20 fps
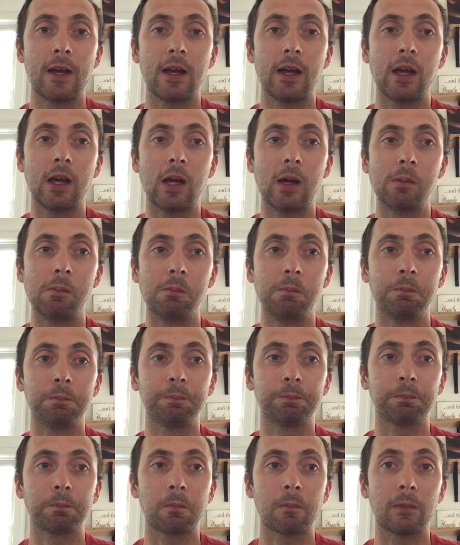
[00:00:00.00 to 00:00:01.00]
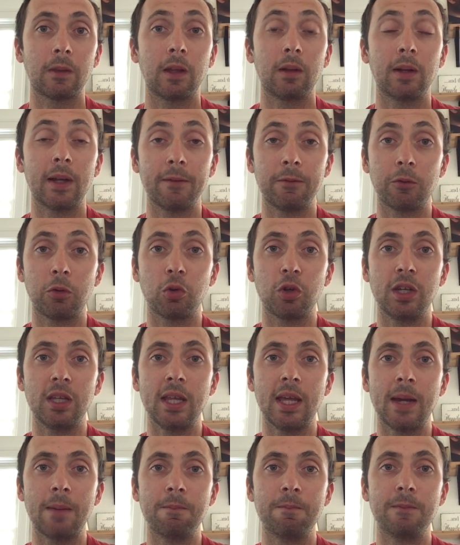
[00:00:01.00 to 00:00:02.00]
and I have 3 of
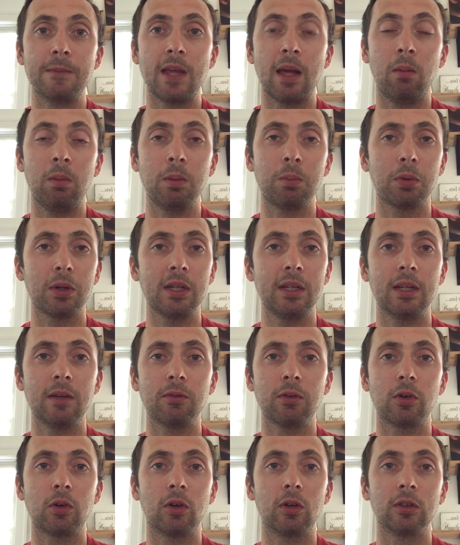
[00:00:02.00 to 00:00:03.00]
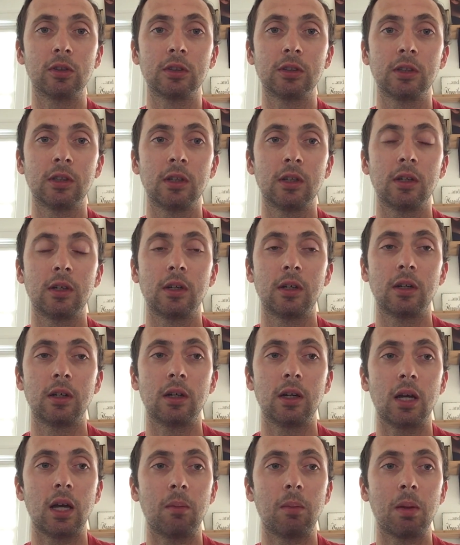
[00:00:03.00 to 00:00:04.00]
them, they'll be pretty difficult.
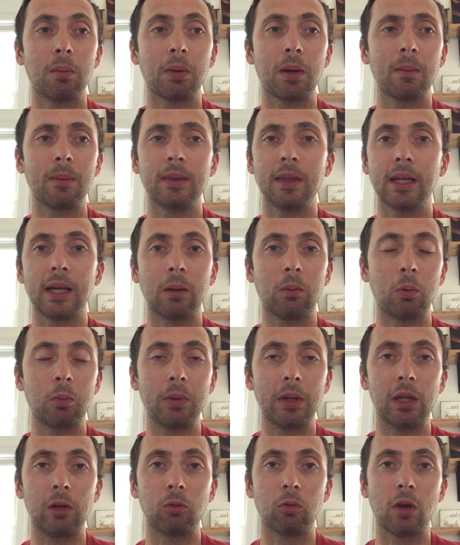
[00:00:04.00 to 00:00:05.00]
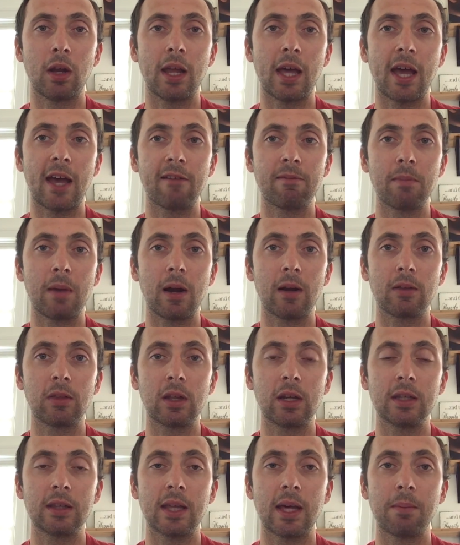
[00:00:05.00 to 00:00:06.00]
I'll probably think I won't be able to run a half marathon
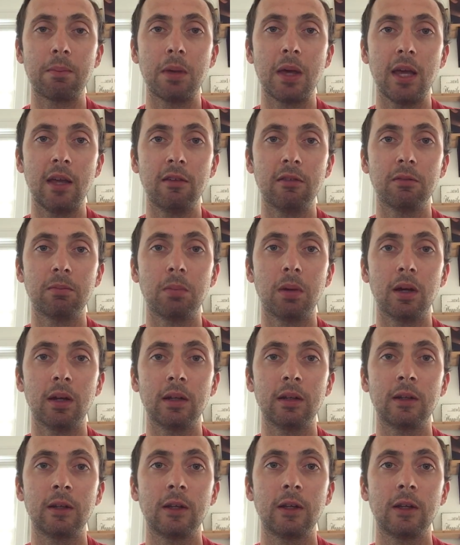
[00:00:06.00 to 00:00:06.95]
at that pace, but